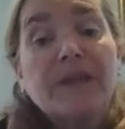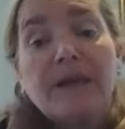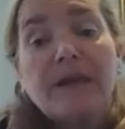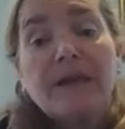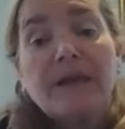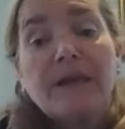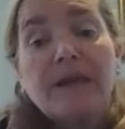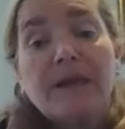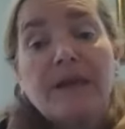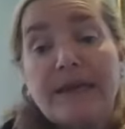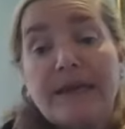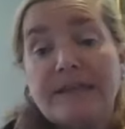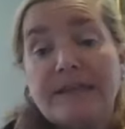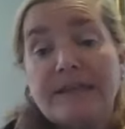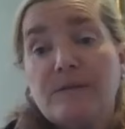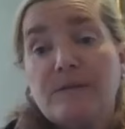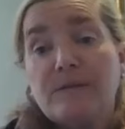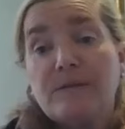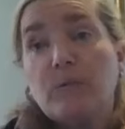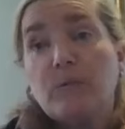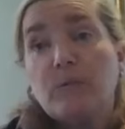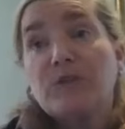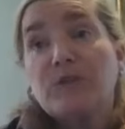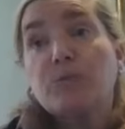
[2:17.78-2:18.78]
and
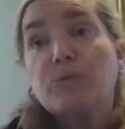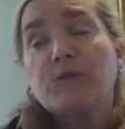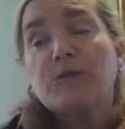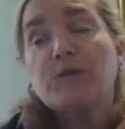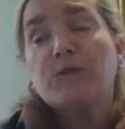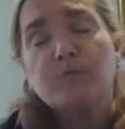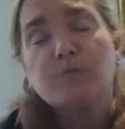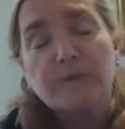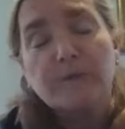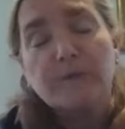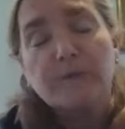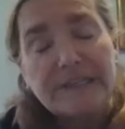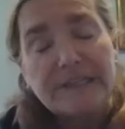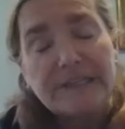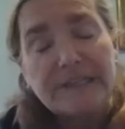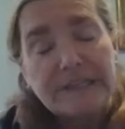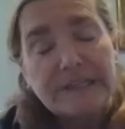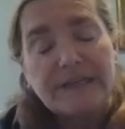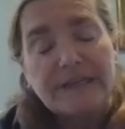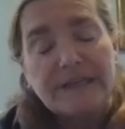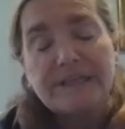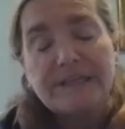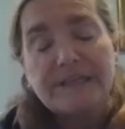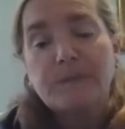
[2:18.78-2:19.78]
which was really
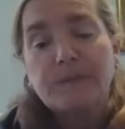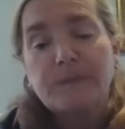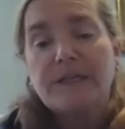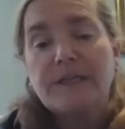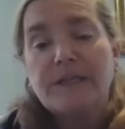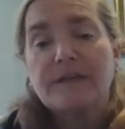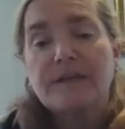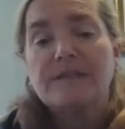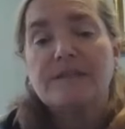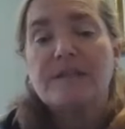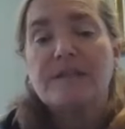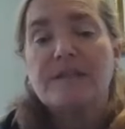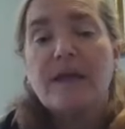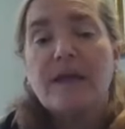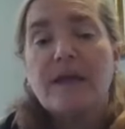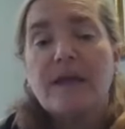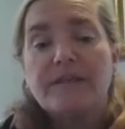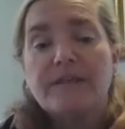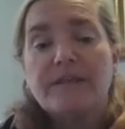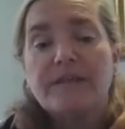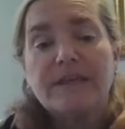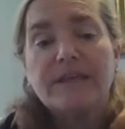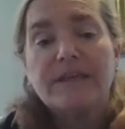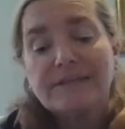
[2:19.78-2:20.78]
nice because
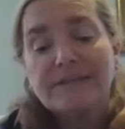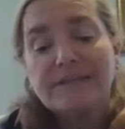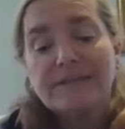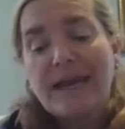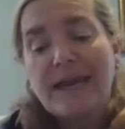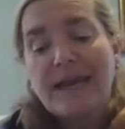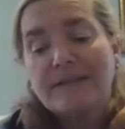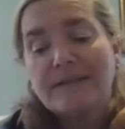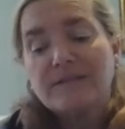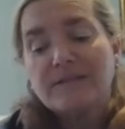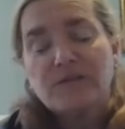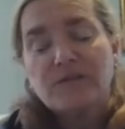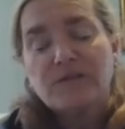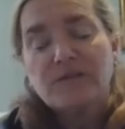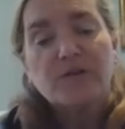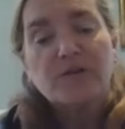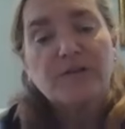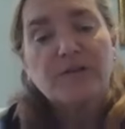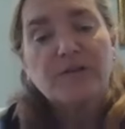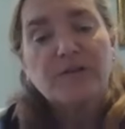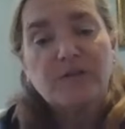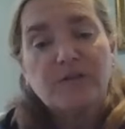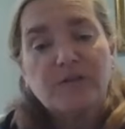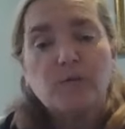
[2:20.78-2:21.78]
the kids hadn't
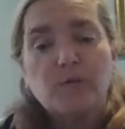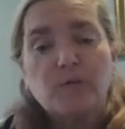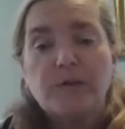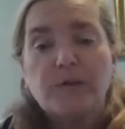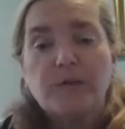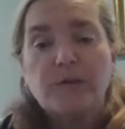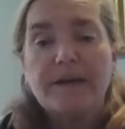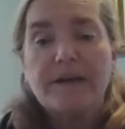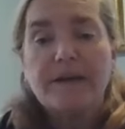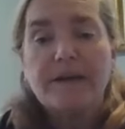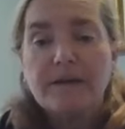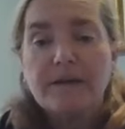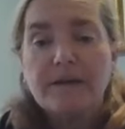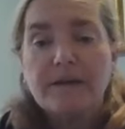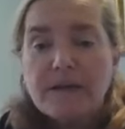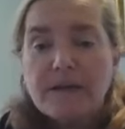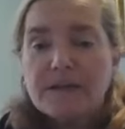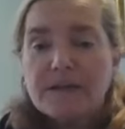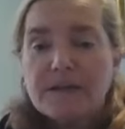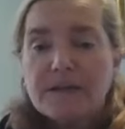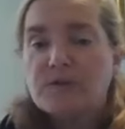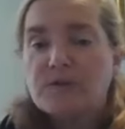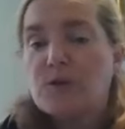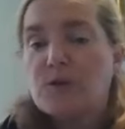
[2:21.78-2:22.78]
started school yet,
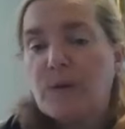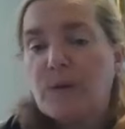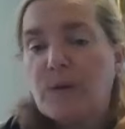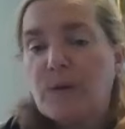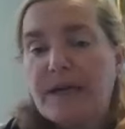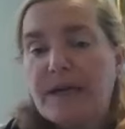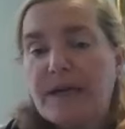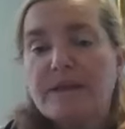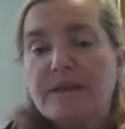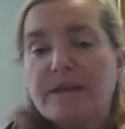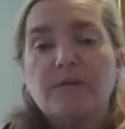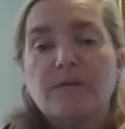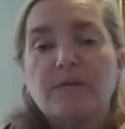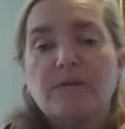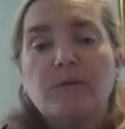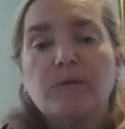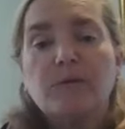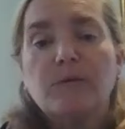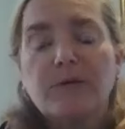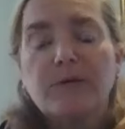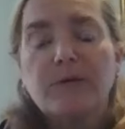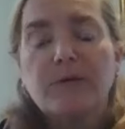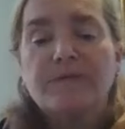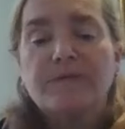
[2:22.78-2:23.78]
so we had a little
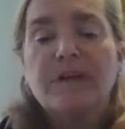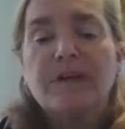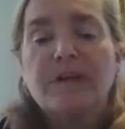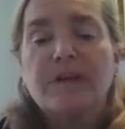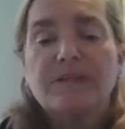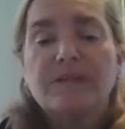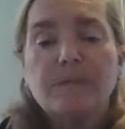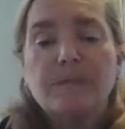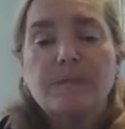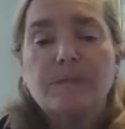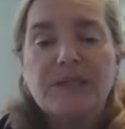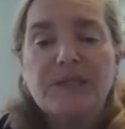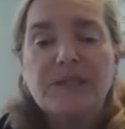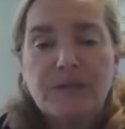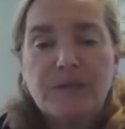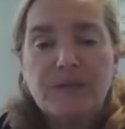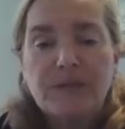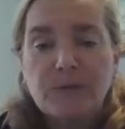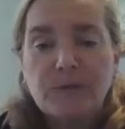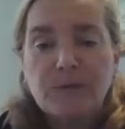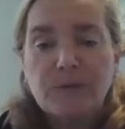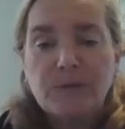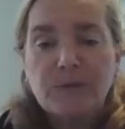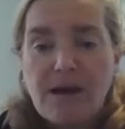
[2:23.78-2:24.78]
more flexibility
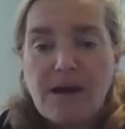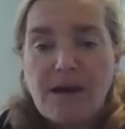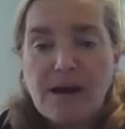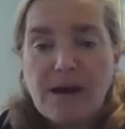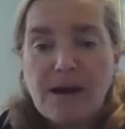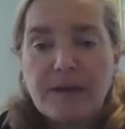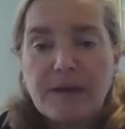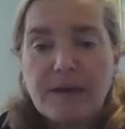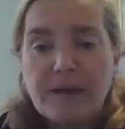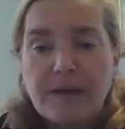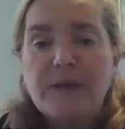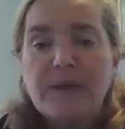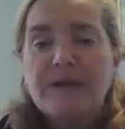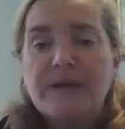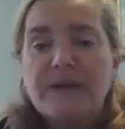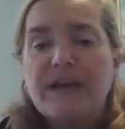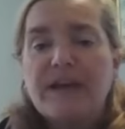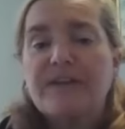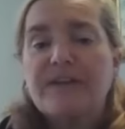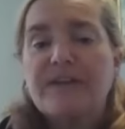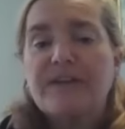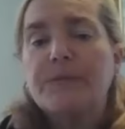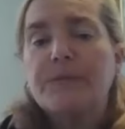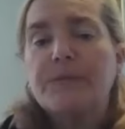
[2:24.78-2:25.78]
with time.
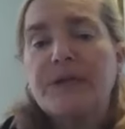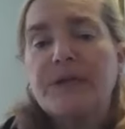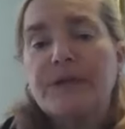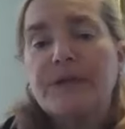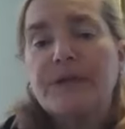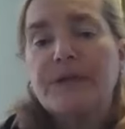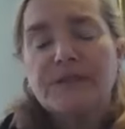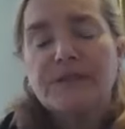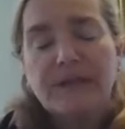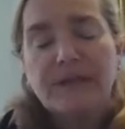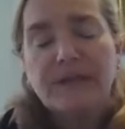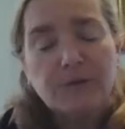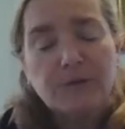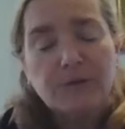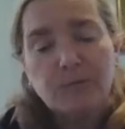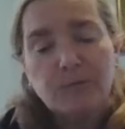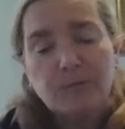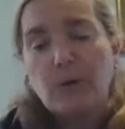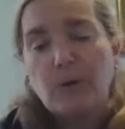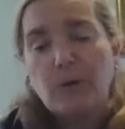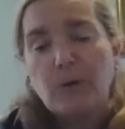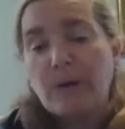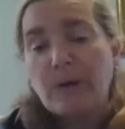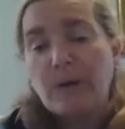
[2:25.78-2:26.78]
Everybody was able to
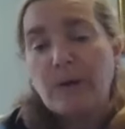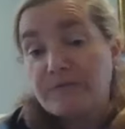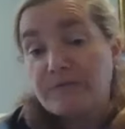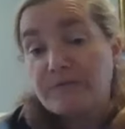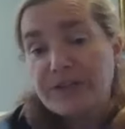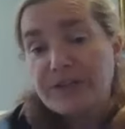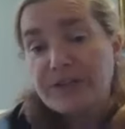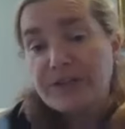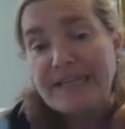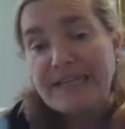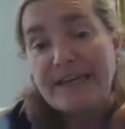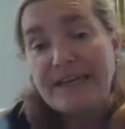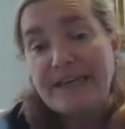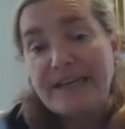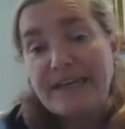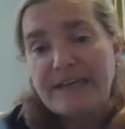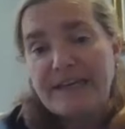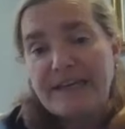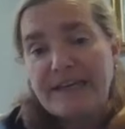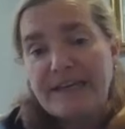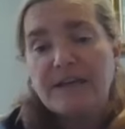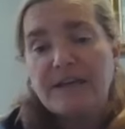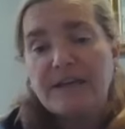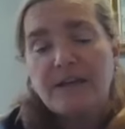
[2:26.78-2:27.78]
row every
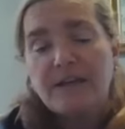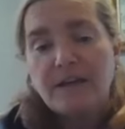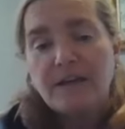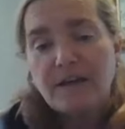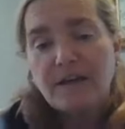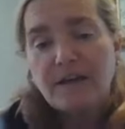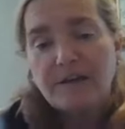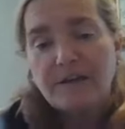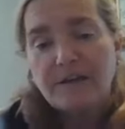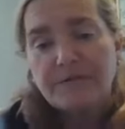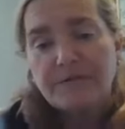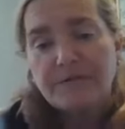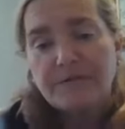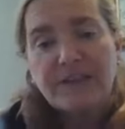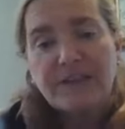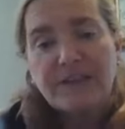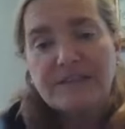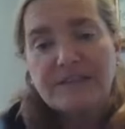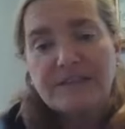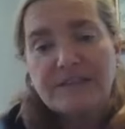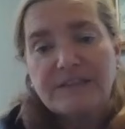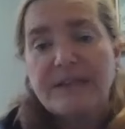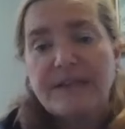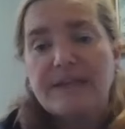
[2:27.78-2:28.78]
day for
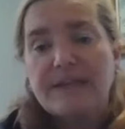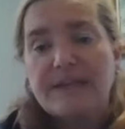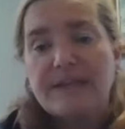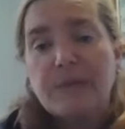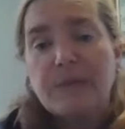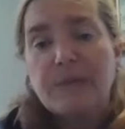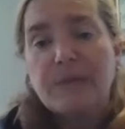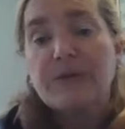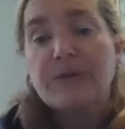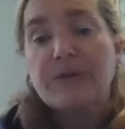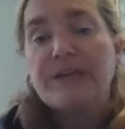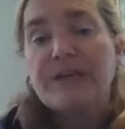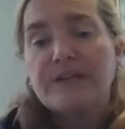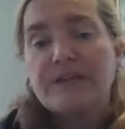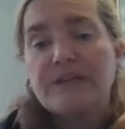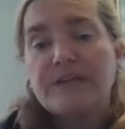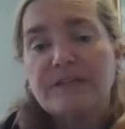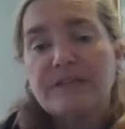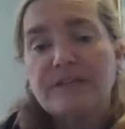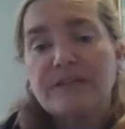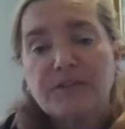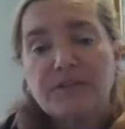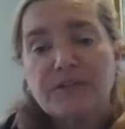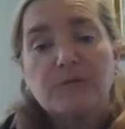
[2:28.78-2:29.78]
that 10-day period
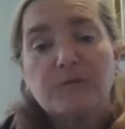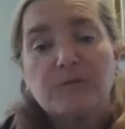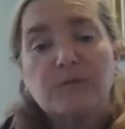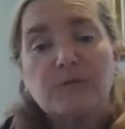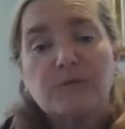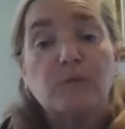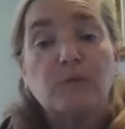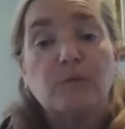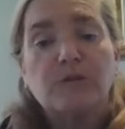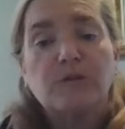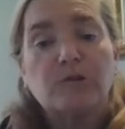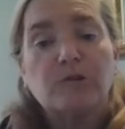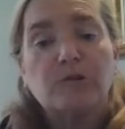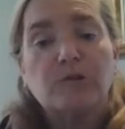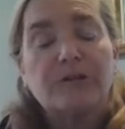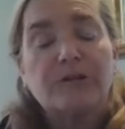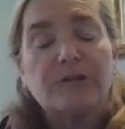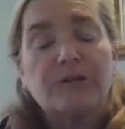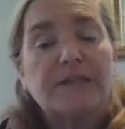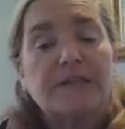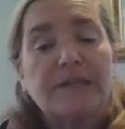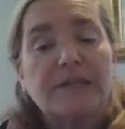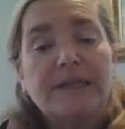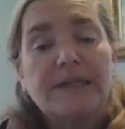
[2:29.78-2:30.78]
until school
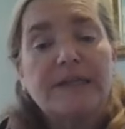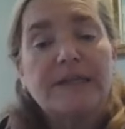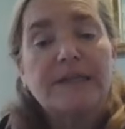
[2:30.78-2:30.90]
started.